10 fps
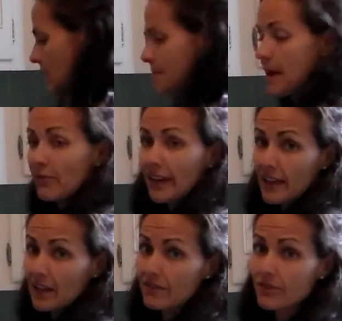I
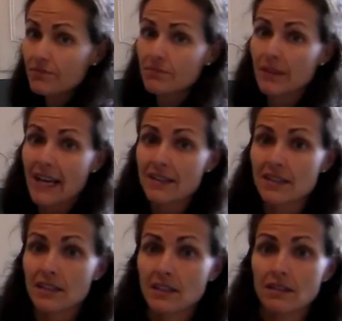ran out of black
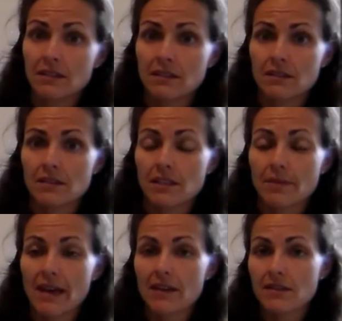tea
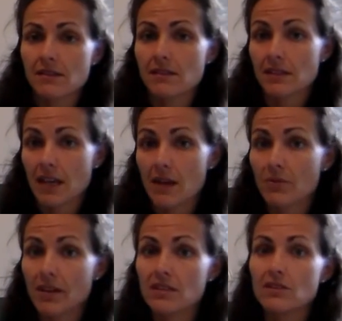bags today
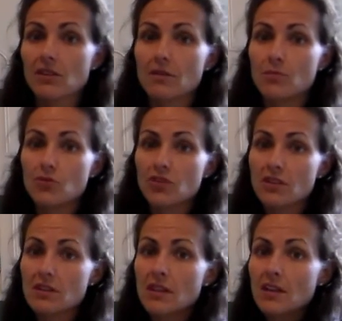when I did the
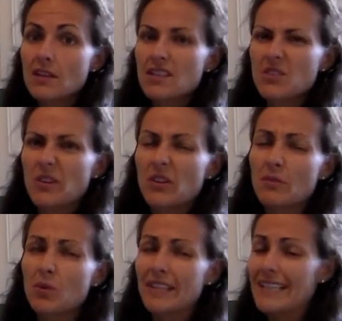kombucha, so I
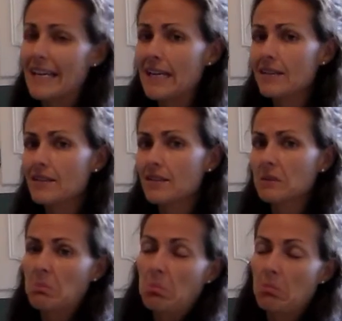only put in 8.
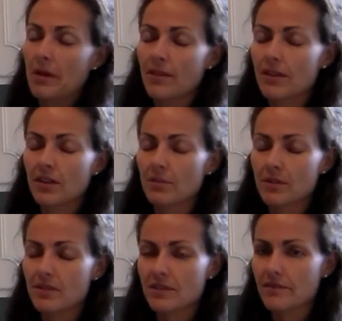I think it'll
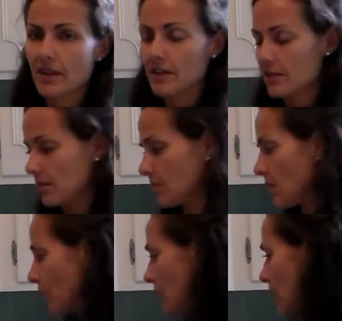be just fine. I'm
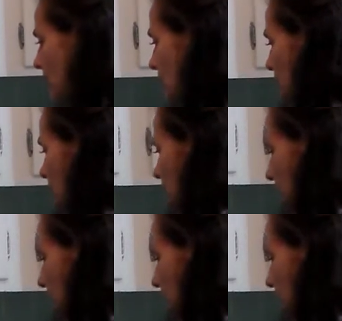not worried about it.